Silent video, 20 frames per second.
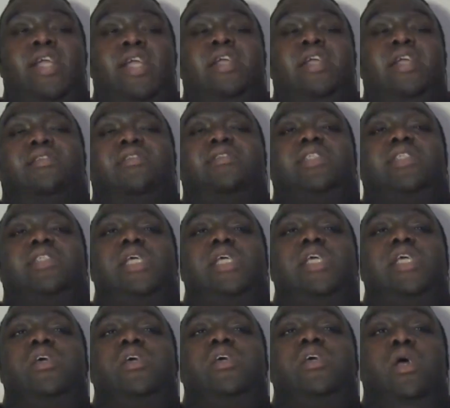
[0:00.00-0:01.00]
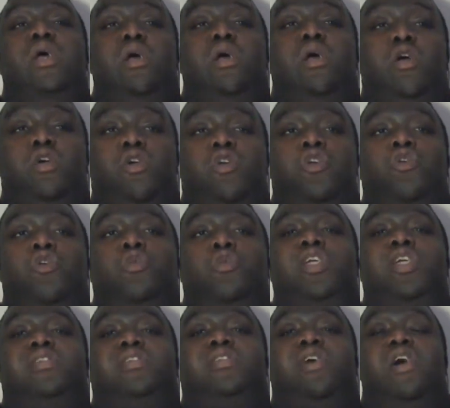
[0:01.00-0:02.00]
just waiting to see
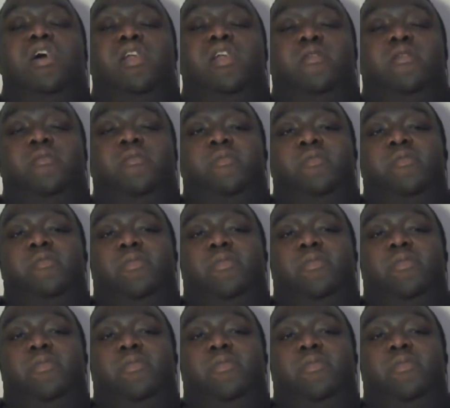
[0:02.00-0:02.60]
who we sign?